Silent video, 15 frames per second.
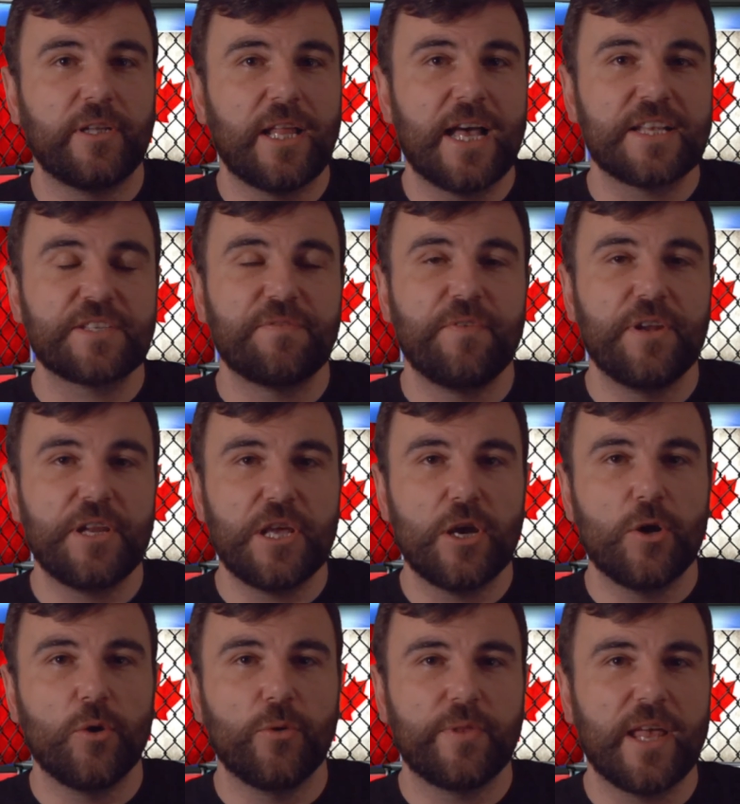the last
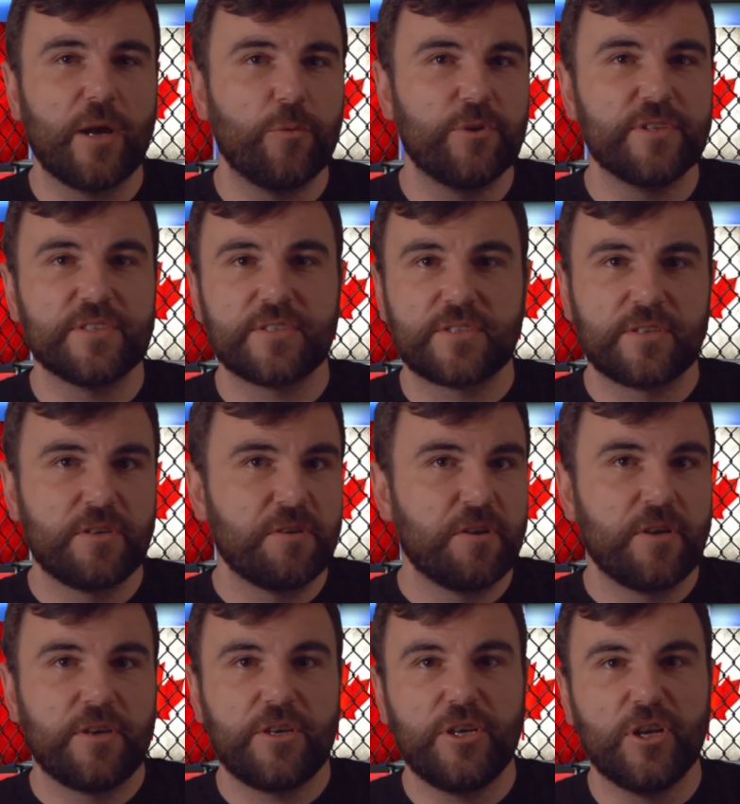video that was,
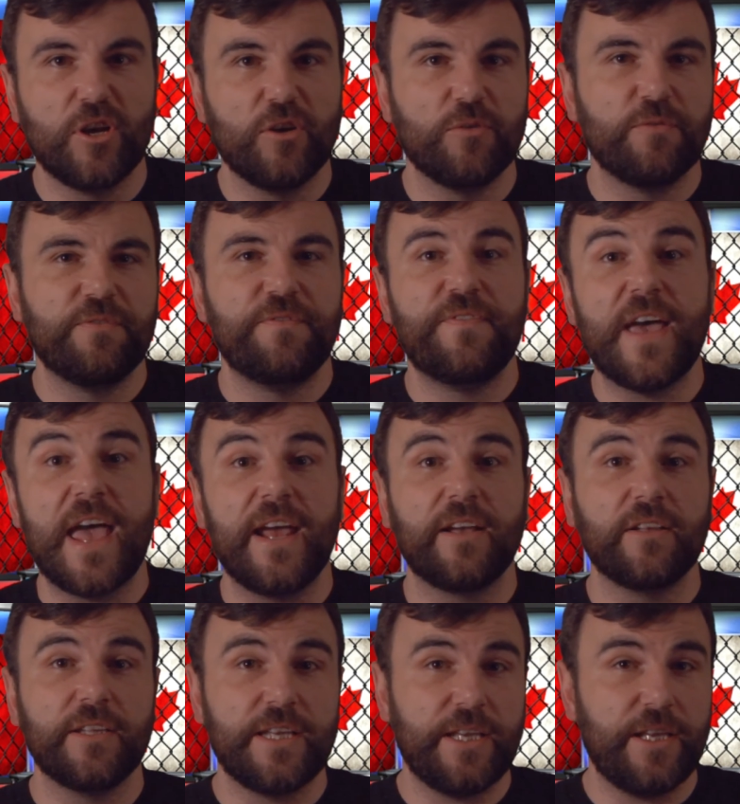you know,
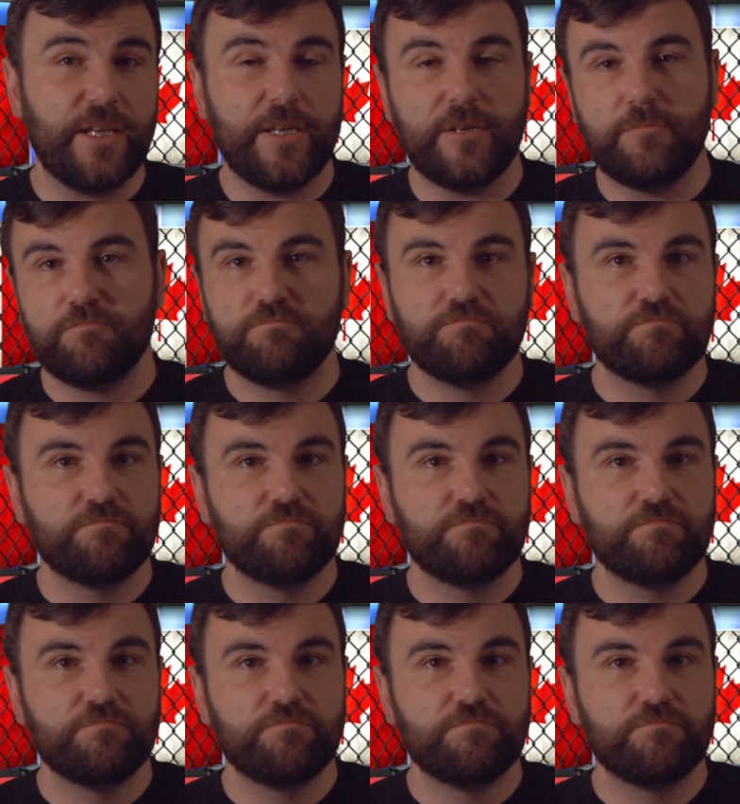vaguely